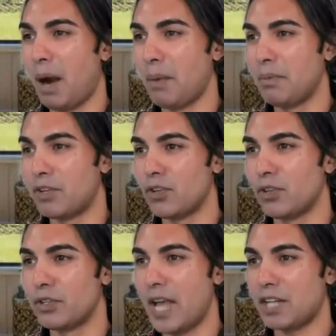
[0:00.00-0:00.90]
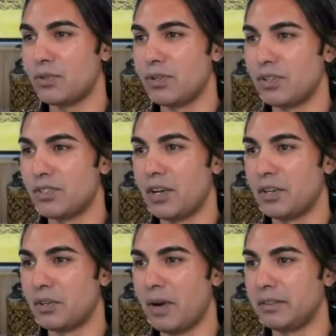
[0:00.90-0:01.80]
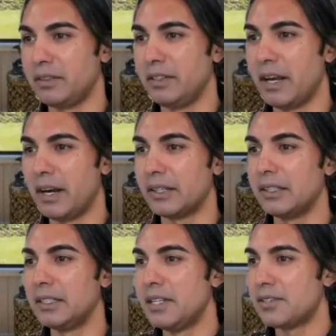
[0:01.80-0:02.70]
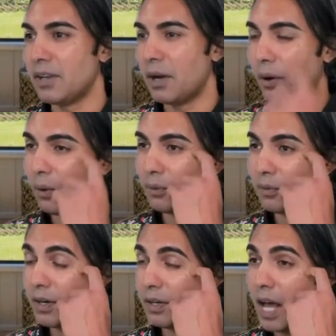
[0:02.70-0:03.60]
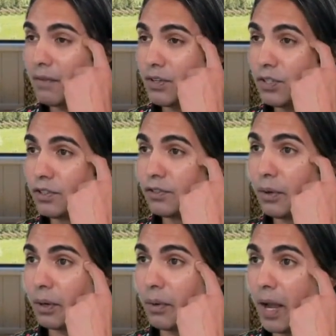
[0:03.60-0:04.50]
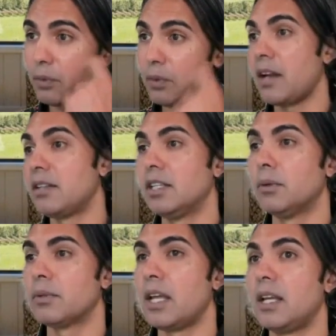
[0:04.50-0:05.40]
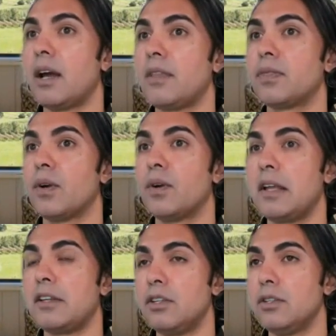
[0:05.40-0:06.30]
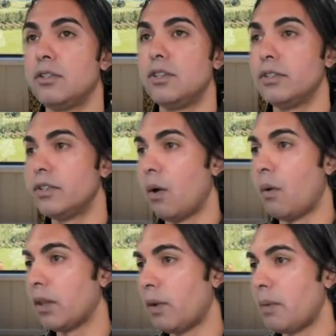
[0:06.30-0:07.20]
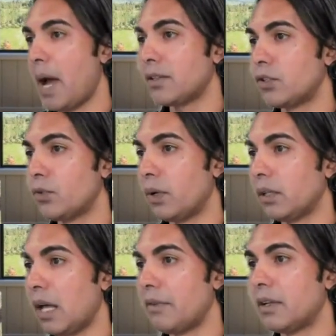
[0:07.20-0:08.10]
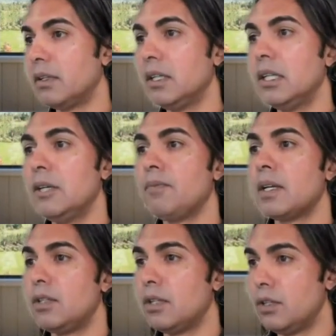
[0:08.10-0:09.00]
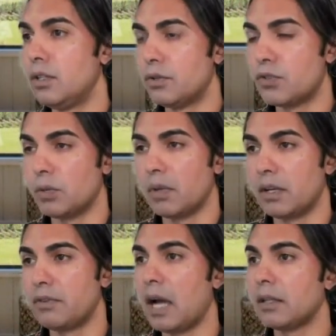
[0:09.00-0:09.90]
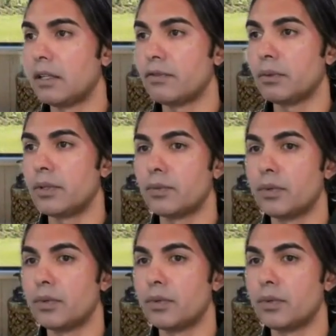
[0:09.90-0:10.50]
make sure the tax return is done correctly there. So there are a lot of issues floating around with how to deal with 8938. Do you go all the way back to 2011? Do you do streamlined filing for only 3